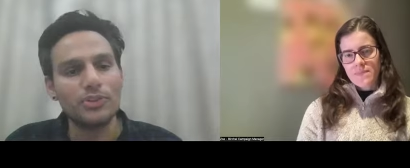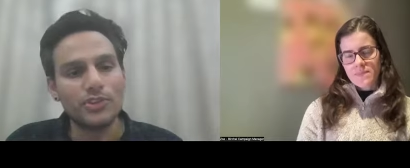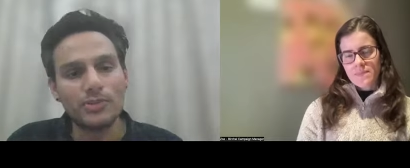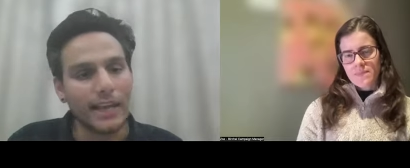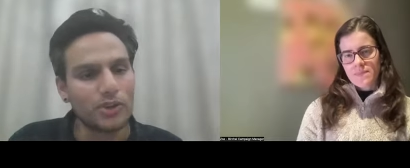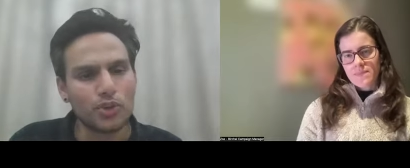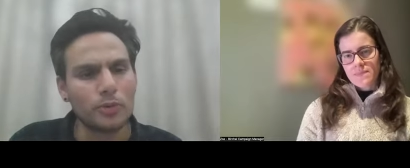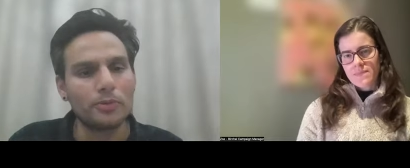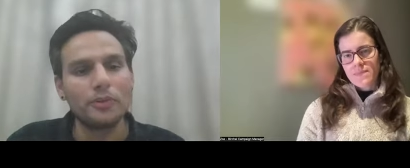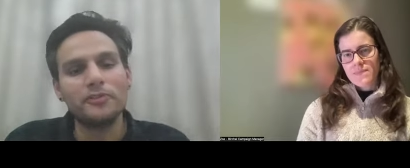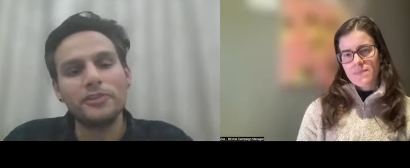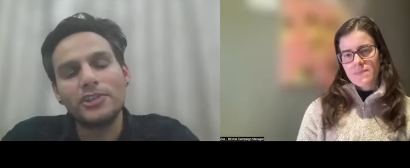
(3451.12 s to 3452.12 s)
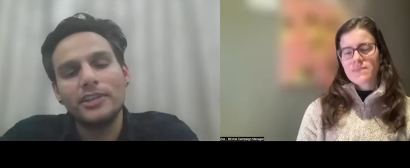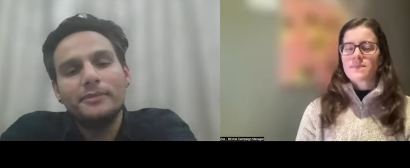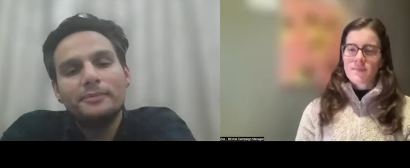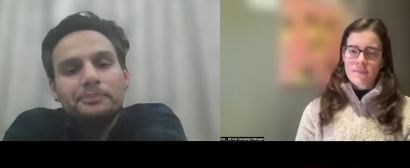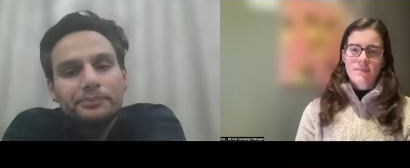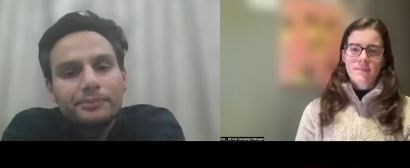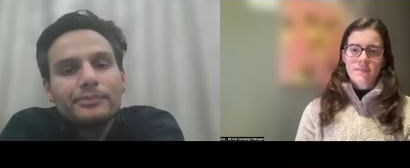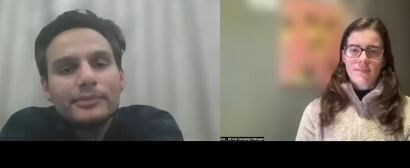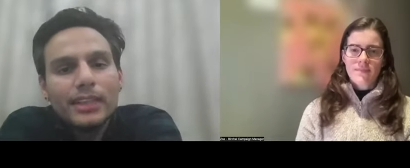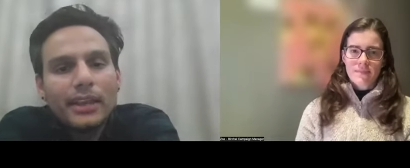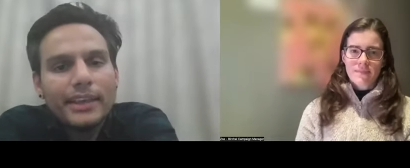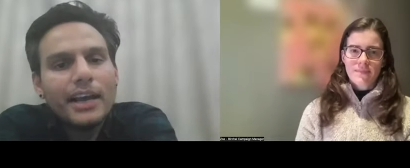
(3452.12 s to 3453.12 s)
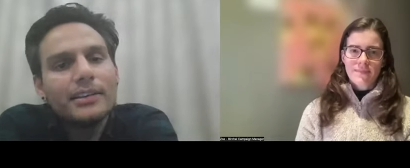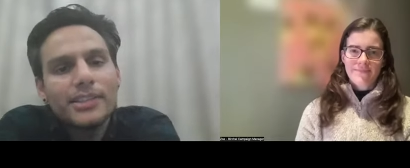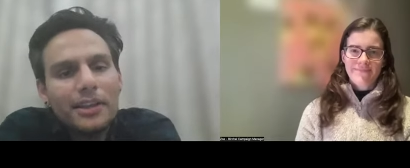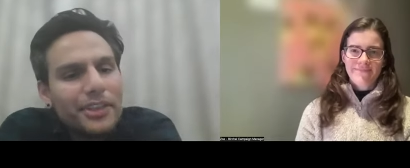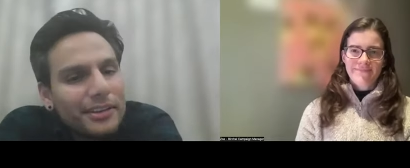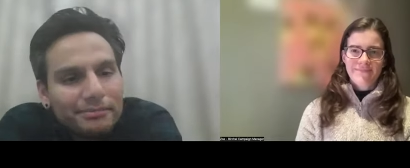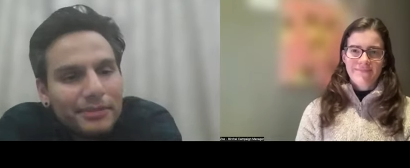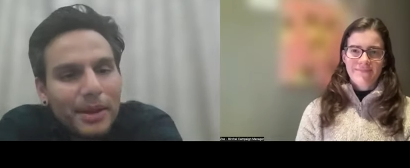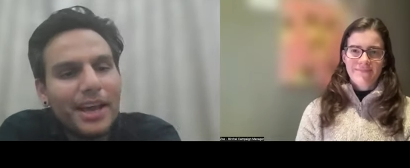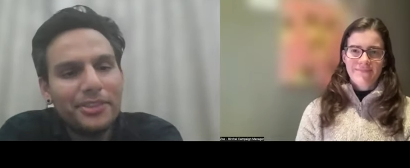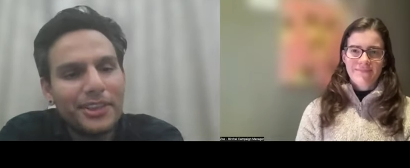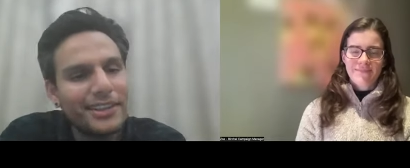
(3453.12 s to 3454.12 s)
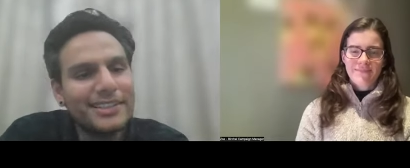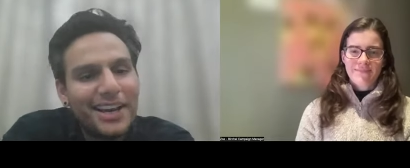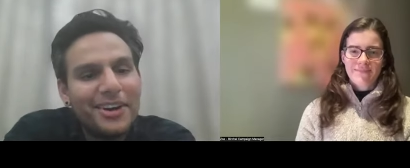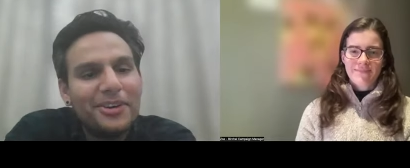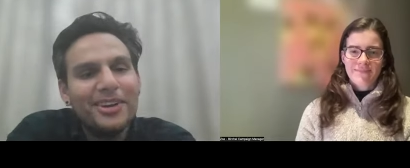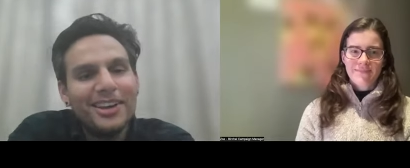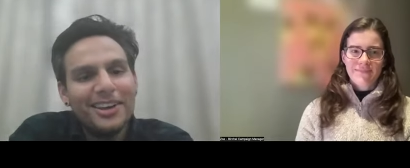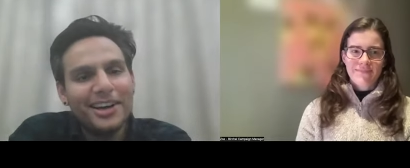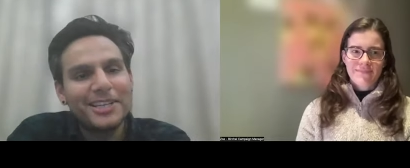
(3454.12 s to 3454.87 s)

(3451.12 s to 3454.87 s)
Speaker 1: just like super efficient. Yeah, so I think I, I, think that's how mm. I'd